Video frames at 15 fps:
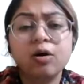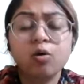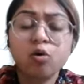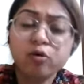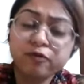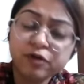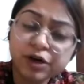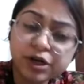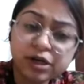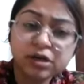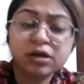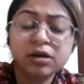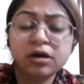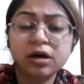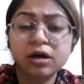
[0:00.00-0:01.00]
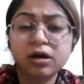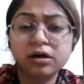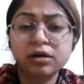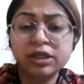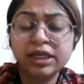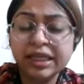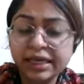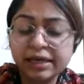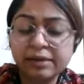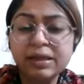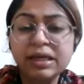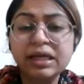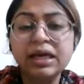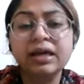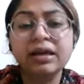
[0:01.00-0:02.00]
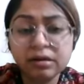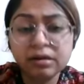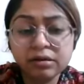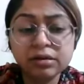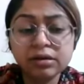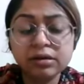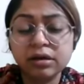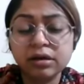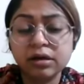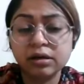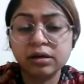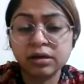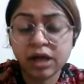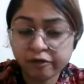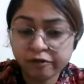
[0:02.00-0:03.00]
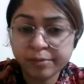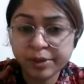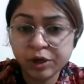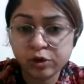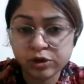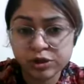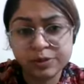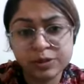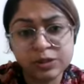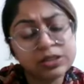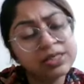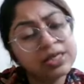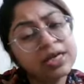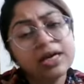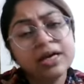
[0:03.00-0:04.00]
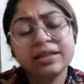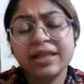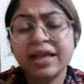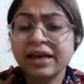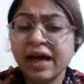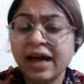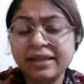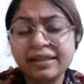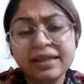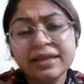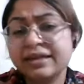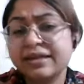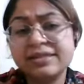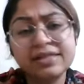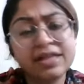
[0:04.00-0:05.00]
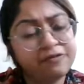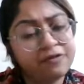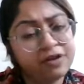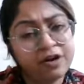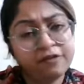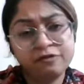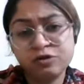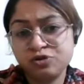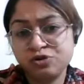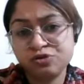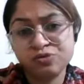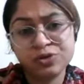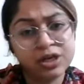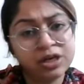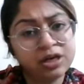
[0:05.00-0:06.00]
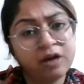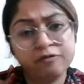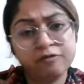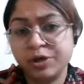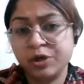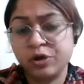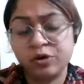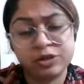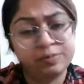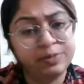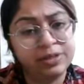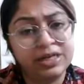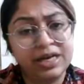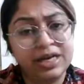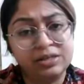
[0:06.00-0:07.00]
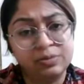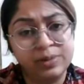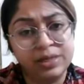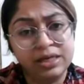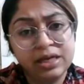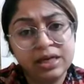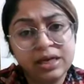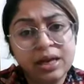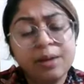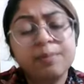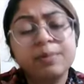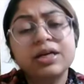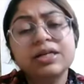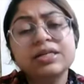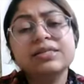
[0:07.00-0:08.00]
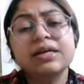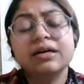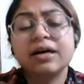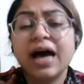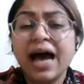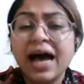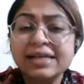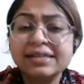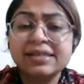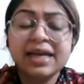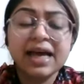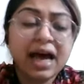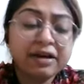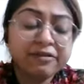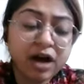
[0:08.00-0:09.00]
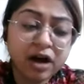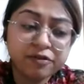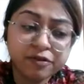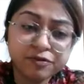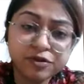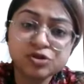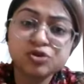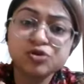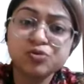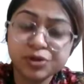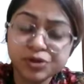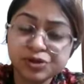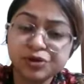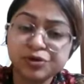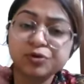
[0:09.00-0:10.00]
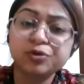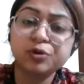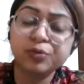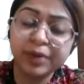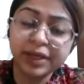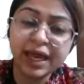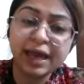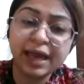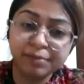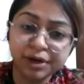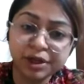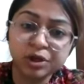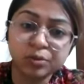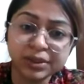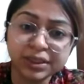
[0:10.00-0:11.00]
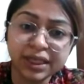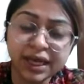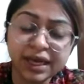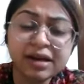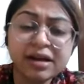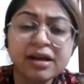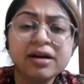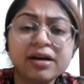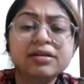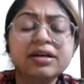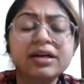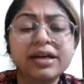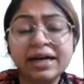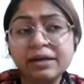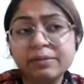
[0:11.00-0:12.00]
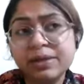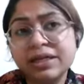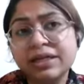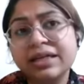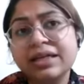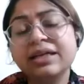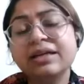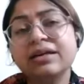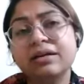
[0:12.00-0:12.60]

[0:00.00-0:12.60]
over DNB in a government hospitals, then I think it is safe enough to choose a government hospital as well. Because as they have half of the students, doing MD over there, the credibility